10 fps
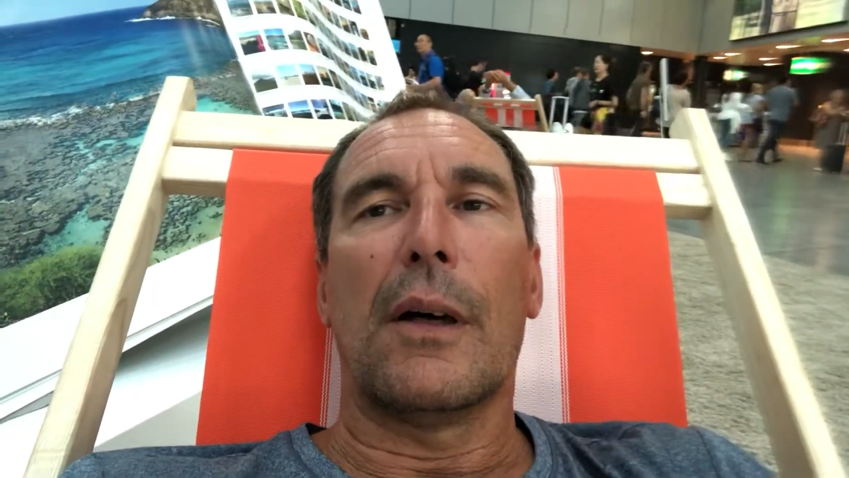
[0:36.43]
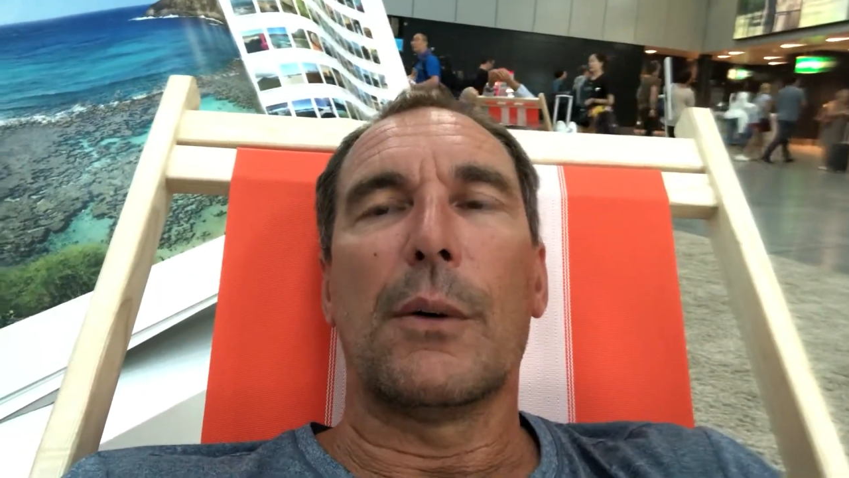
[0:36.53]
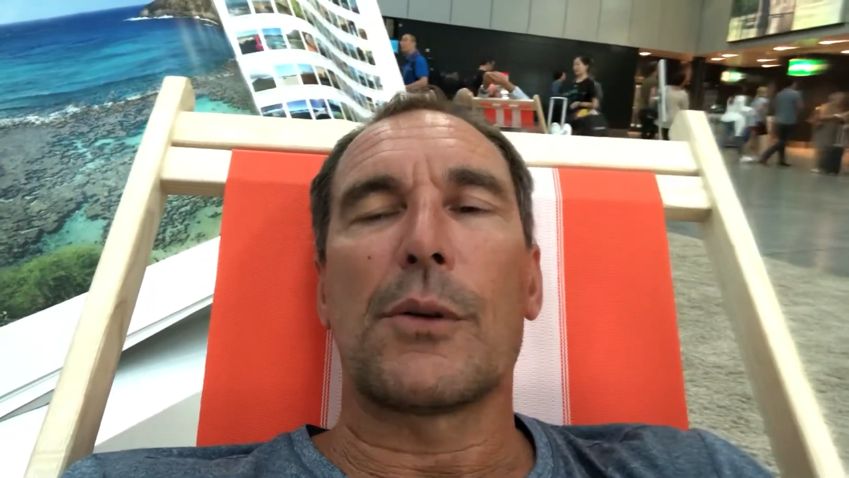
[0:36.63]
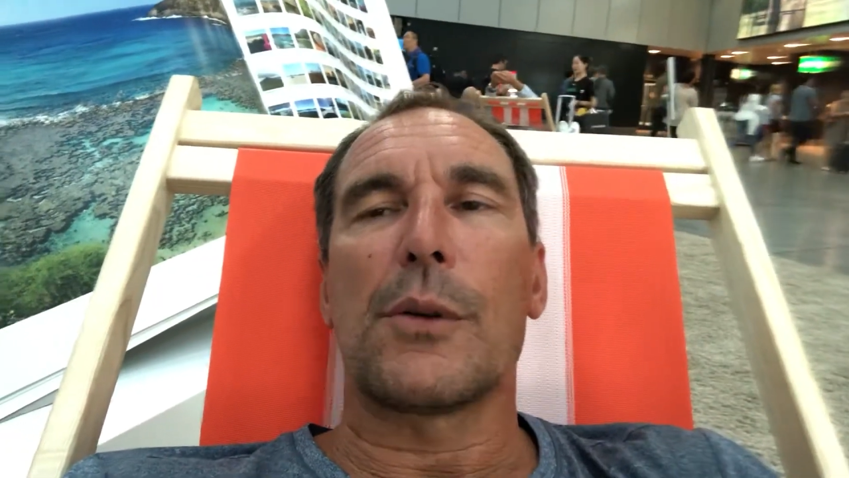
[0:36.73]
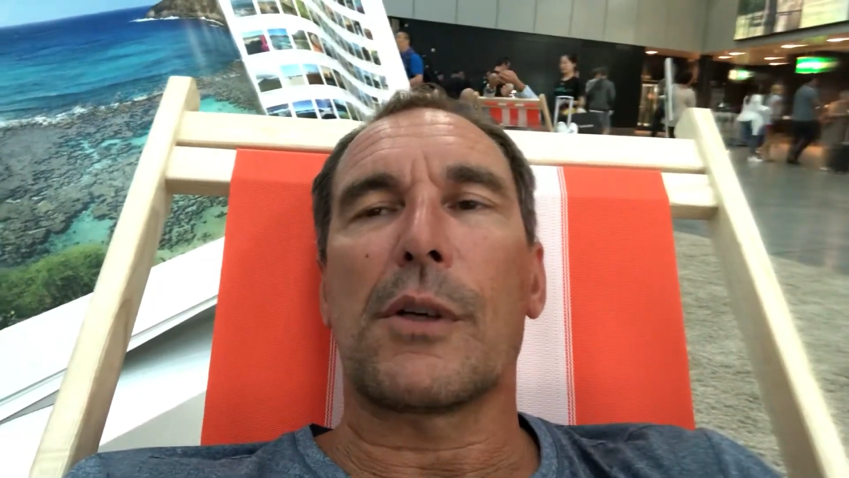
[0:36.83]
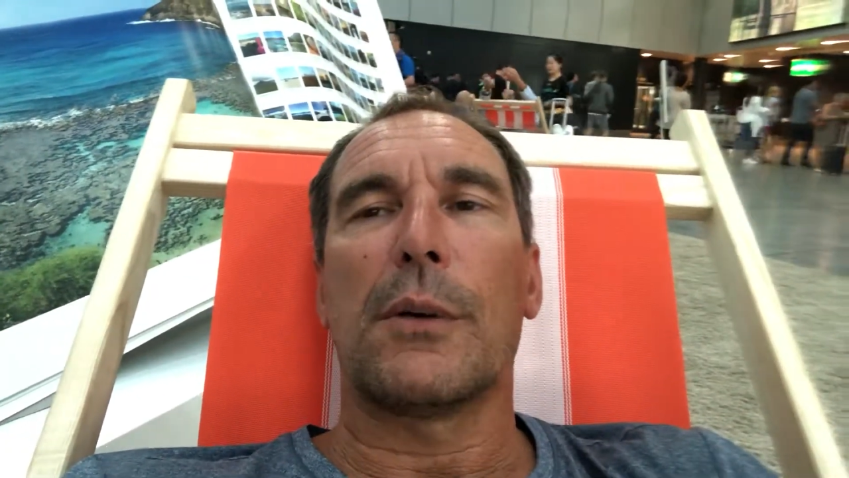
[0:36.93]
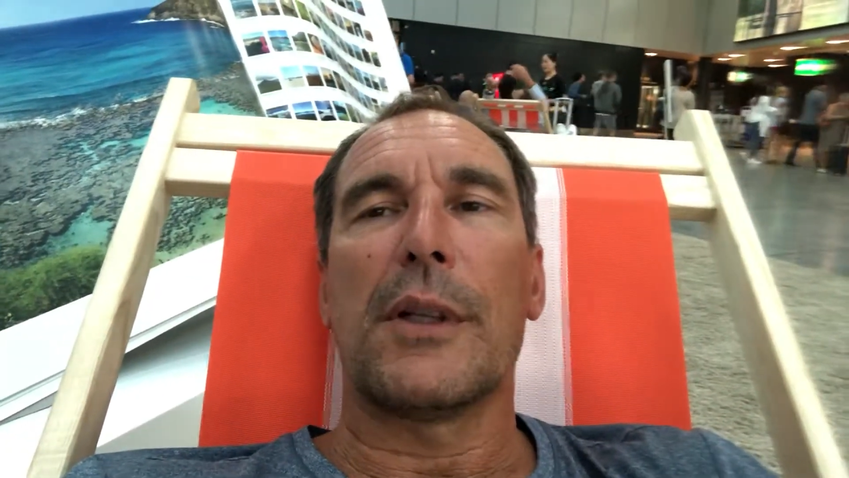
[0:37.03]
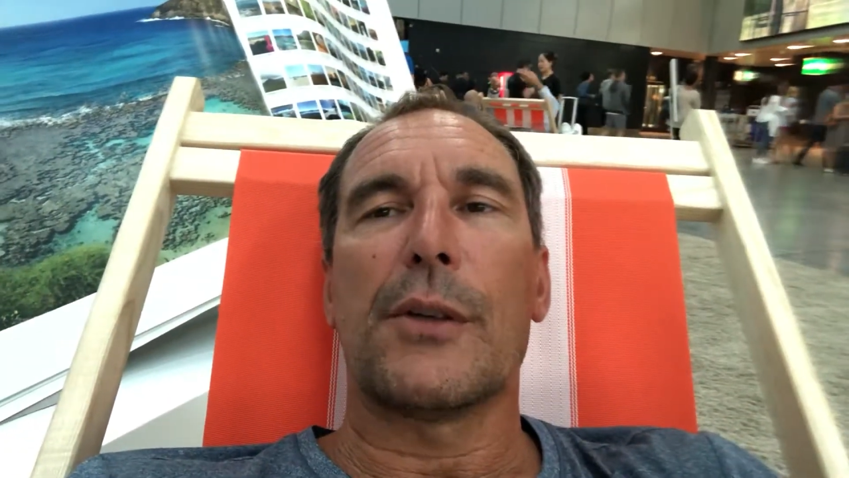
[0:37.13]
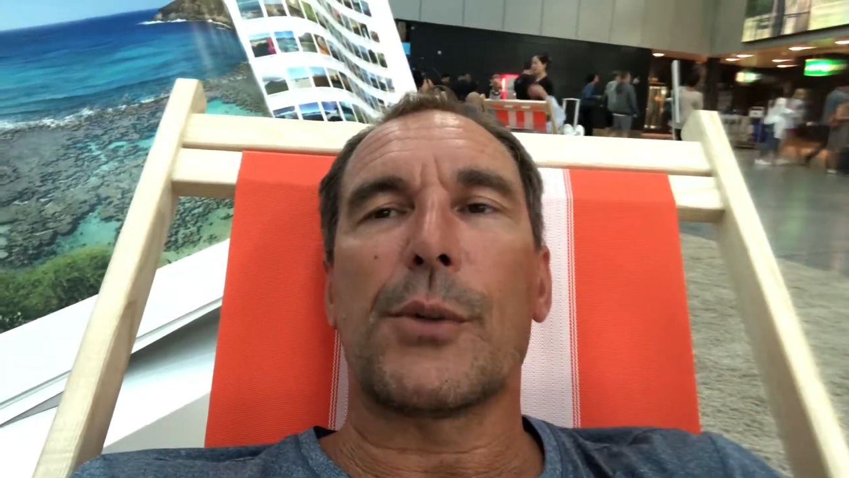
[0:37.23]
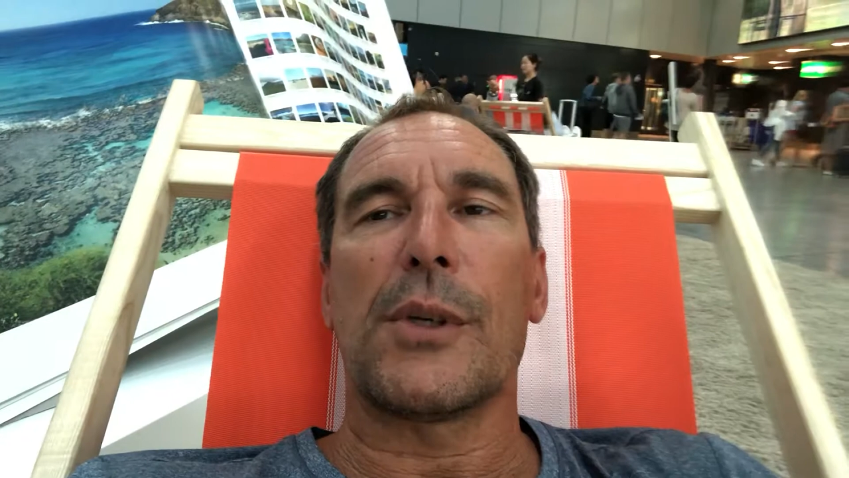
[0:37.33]
was also in
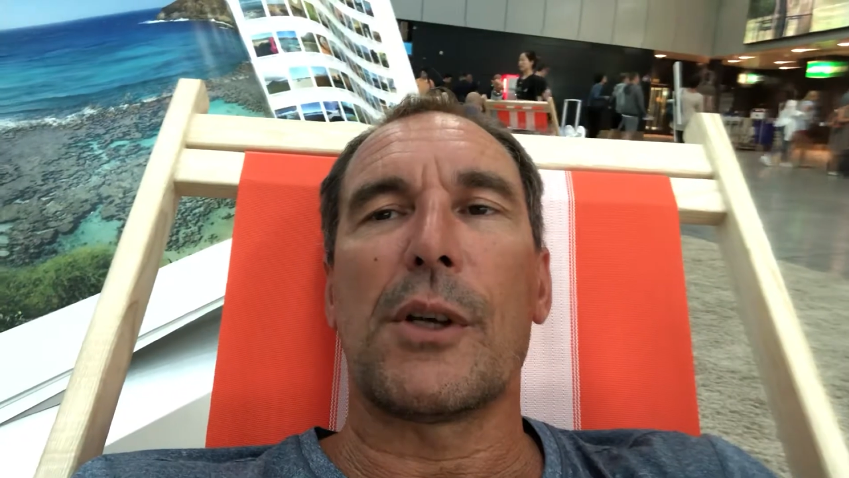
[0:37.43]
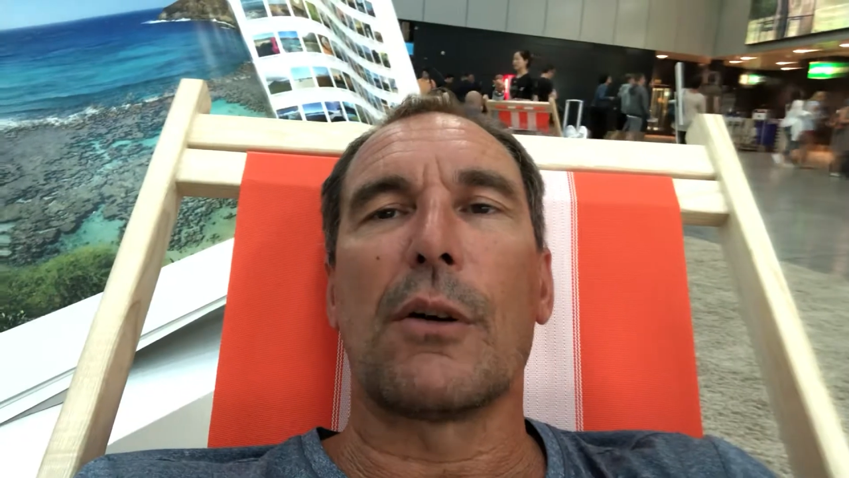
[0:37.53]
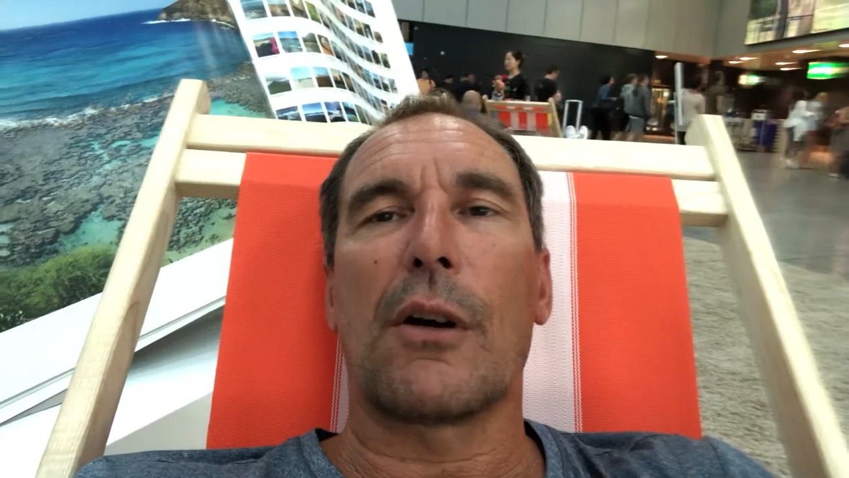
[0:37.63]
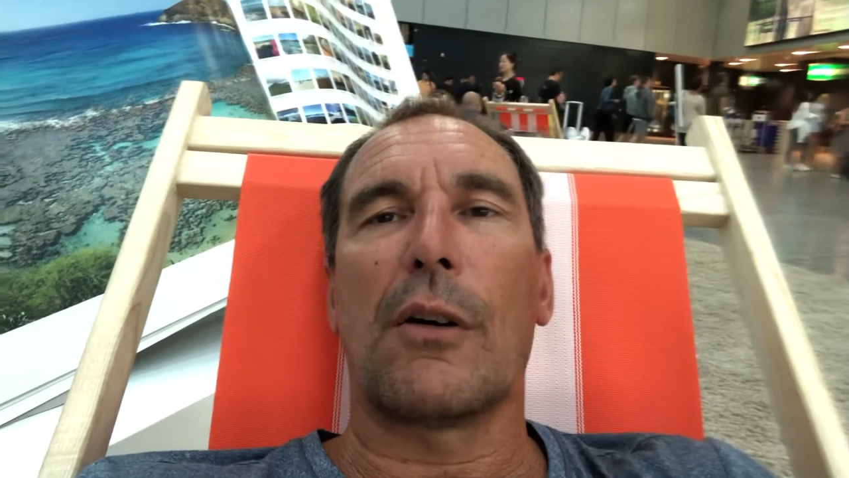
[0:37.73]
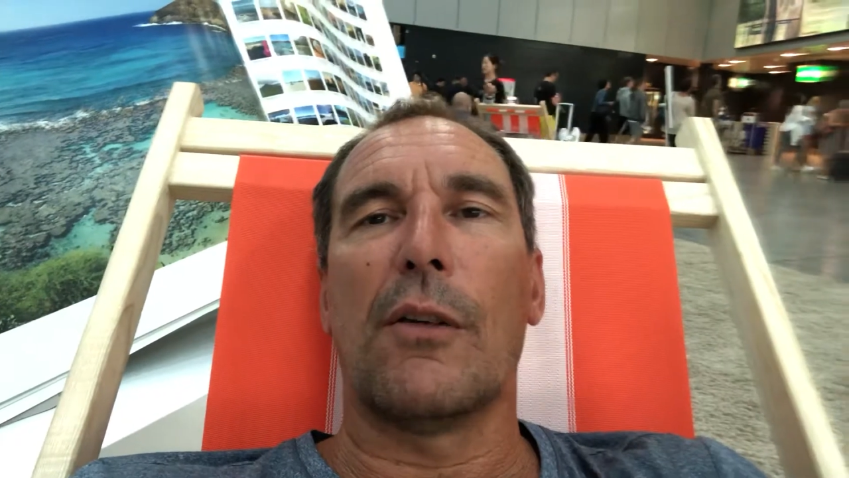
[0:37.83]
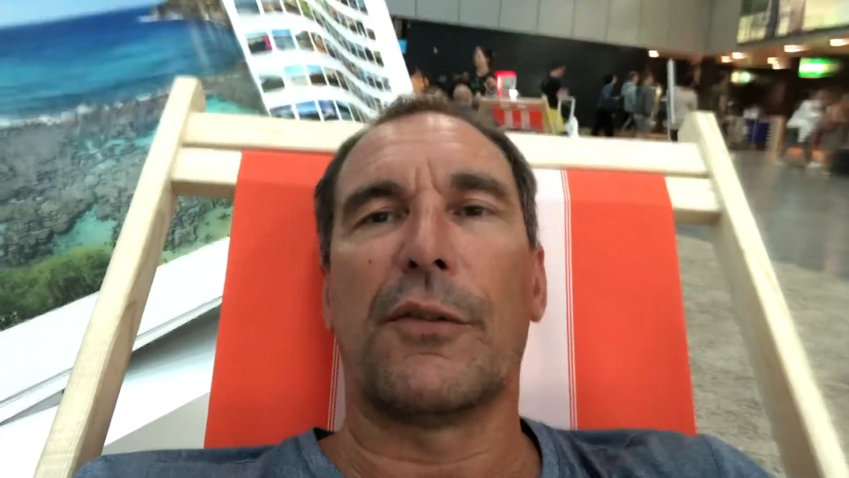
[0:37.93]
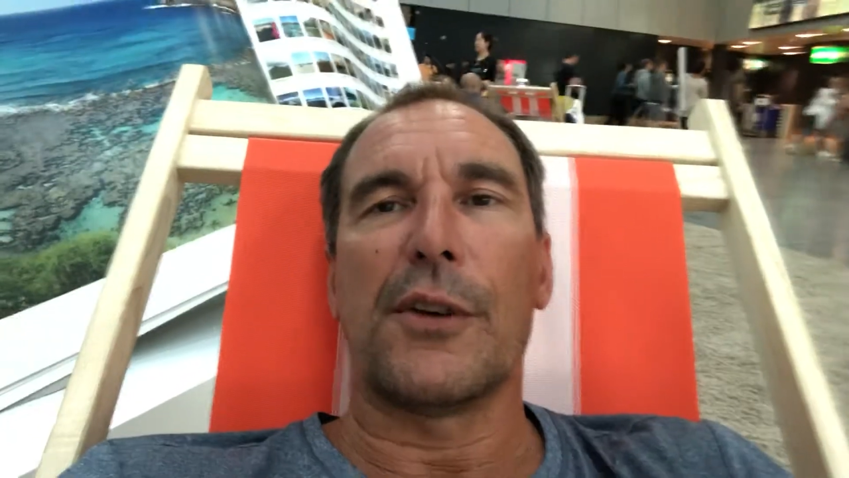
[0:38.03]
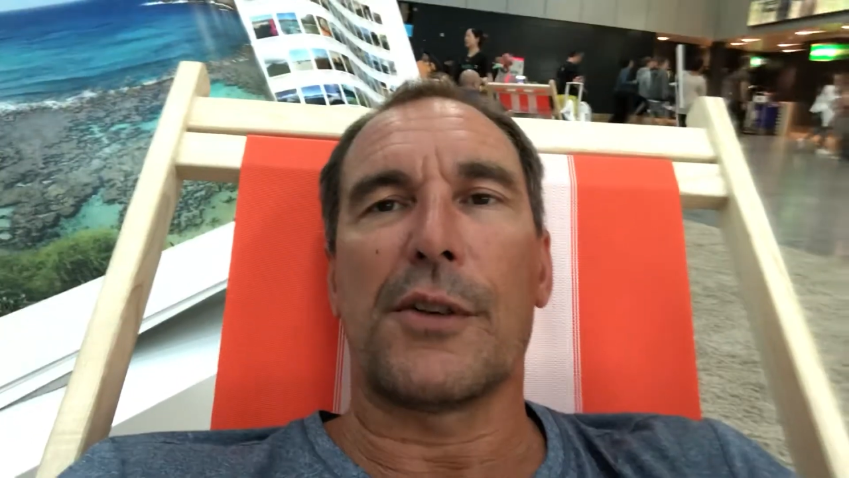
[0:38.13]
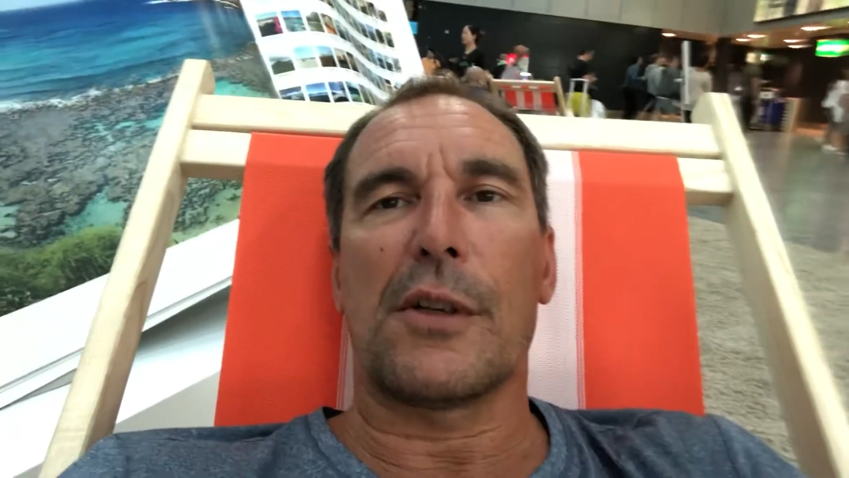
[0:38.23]
the Swiss Yoga Conference